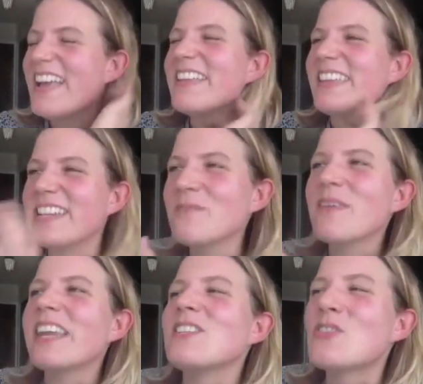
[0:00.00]
they end up
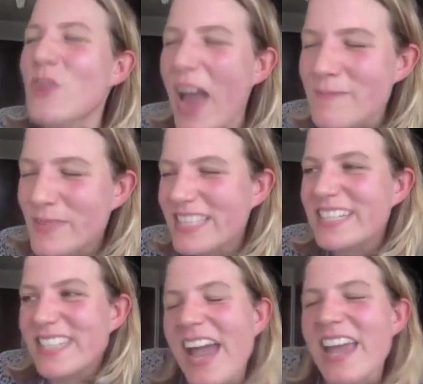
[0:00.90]
getting trapped in the
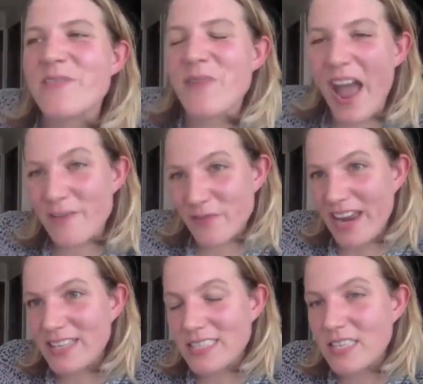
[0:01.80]
diet rat
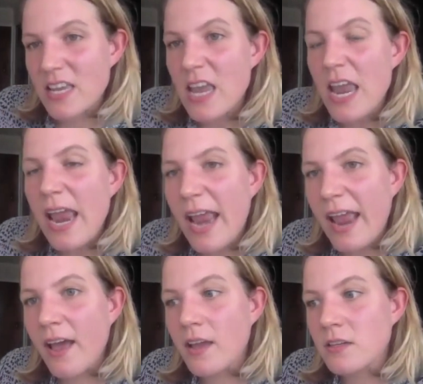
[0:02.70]
race
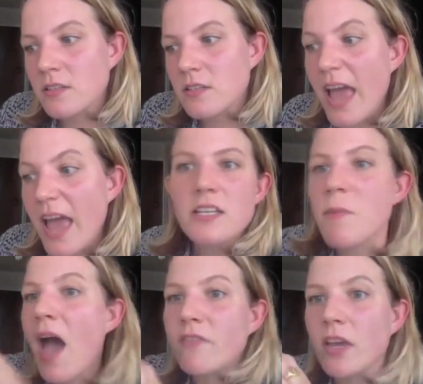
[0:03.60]
and end up
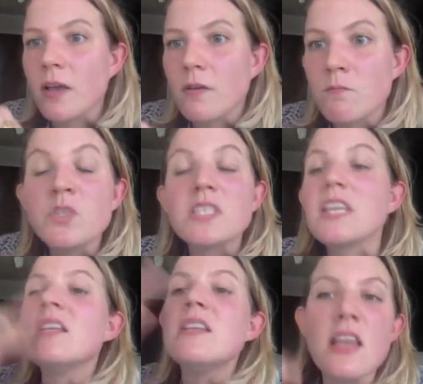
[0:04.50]
having
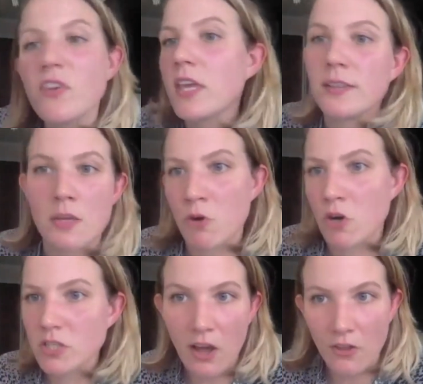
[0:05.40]
significantly
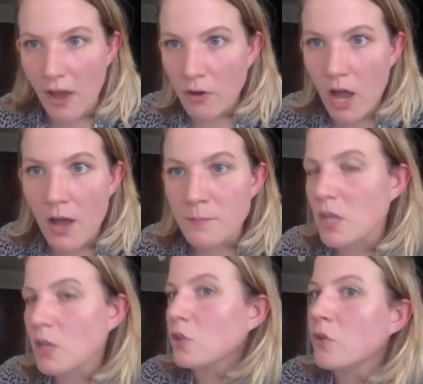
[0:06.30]
worse health outcomes,
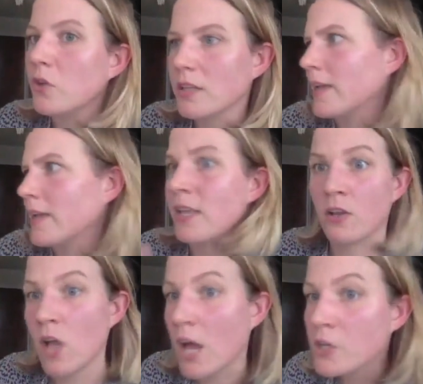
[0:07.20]
including like
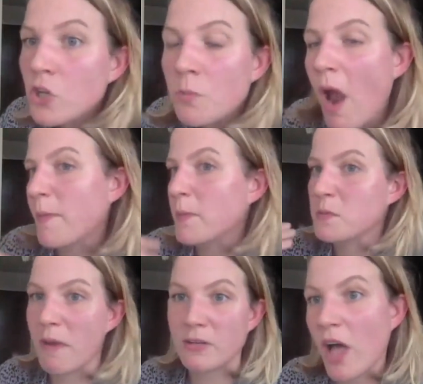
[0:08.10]
psychological problems,
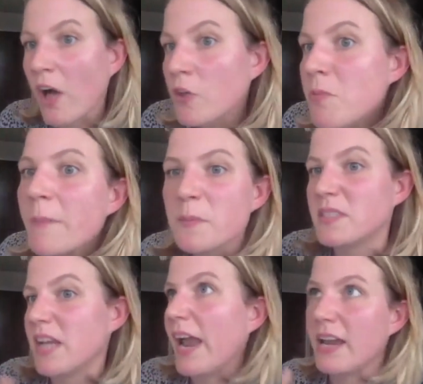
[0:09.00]
mental health problems.
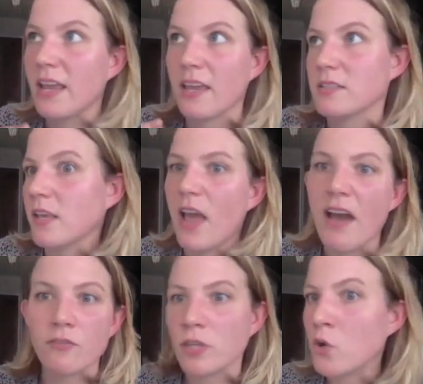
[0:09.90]
Dieting is like
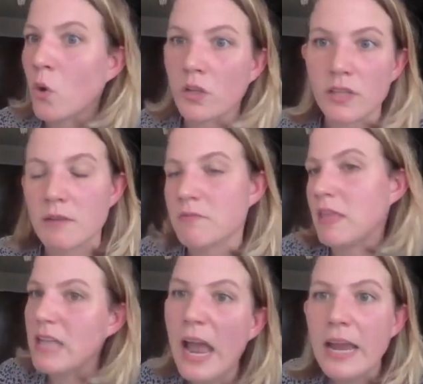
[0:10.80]
heavily correlated with
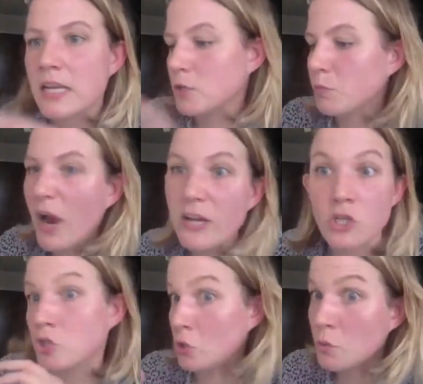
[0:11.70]
anxiety,
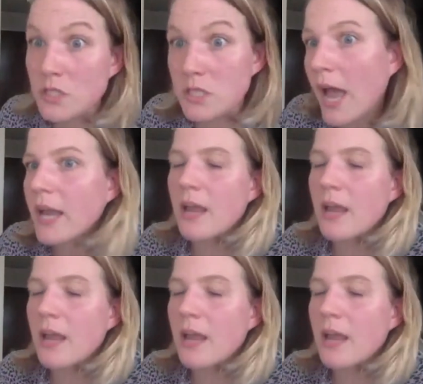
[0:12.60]
depression, suicide.